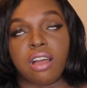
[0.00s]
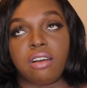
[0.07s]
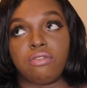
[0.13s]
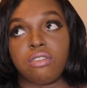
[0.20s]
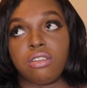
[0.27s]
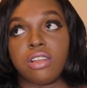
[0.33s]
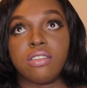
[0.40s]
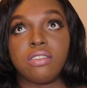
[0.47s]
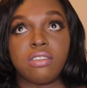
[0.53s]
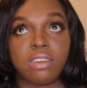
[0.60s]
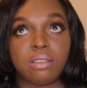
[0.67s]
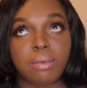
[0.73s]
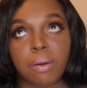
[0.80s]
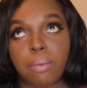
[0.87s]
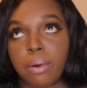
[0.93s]
I've always
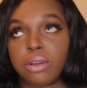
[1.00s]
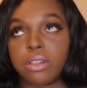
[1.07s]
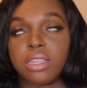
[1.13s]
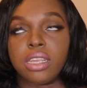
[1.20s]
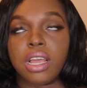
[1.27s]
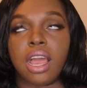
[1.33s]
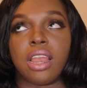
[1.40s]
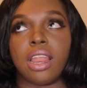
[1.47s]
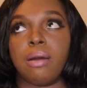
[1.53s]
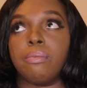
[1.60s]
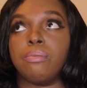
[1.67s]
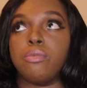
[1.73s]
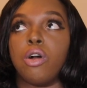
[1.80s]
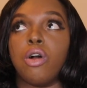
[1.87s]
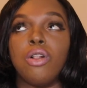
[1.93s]
dreamed about it, and
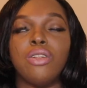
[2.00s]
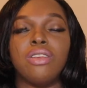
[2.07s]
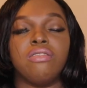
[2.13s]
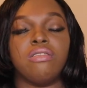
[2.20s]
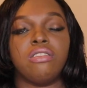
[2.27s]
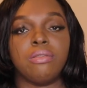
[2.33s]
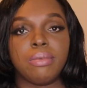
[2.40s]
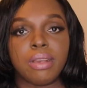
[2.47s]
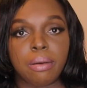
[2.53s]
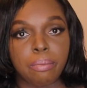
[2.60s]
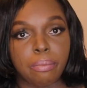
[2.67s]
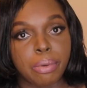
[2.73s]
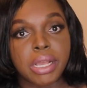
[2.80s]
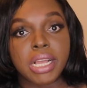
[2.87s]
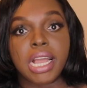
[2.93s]
I'm always dreaming
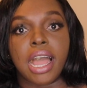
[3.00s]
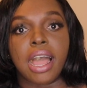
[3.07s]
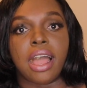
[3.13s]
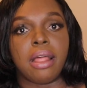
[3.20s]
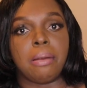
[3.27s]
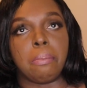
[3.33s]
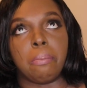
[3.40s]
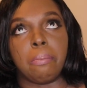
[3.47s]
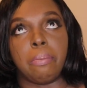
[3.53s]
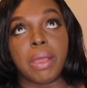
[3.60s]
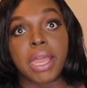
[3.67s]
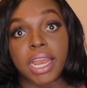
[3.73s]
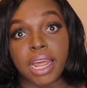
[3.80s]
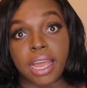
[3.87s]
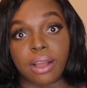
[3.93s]
bigger and
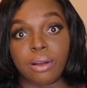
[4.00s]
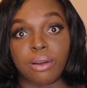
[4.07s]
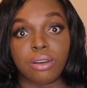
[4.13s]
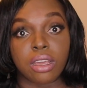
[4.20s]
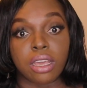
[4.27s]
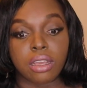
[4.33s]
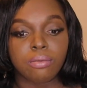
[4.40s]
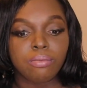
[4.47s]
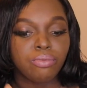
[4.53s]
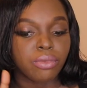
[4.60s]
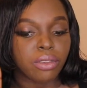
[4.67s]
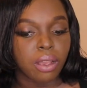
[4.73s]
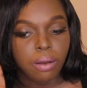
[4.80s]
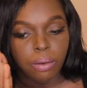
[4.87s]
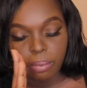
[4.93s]
better, okay,
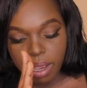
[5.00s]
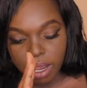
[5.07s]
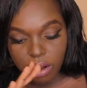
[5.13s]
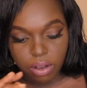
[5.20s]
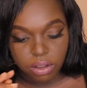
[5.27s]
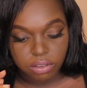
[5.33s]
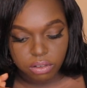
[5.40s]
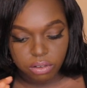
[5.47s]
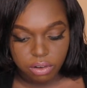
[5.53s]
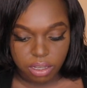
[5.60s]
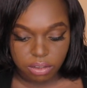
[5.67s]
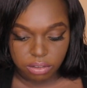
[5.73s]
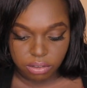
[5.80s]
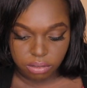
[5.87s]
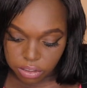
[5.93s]
by God's
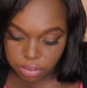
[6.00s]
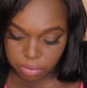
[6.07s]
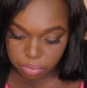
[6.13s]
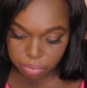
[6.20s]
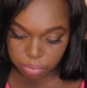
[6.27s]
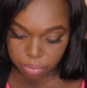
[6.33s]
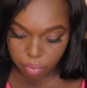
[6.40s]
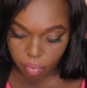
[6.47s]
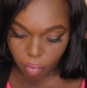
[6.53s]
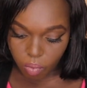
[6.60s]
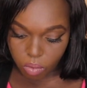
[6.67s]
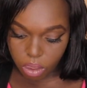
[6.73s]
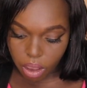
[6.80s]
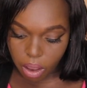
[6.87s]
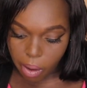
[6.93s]
grace.
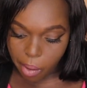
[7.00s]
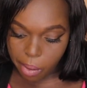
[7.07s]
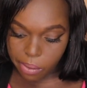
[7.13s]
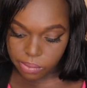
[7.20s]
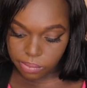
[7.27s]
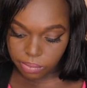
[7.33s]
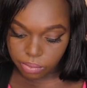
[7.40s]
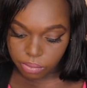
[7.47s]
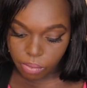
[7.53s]
Mm.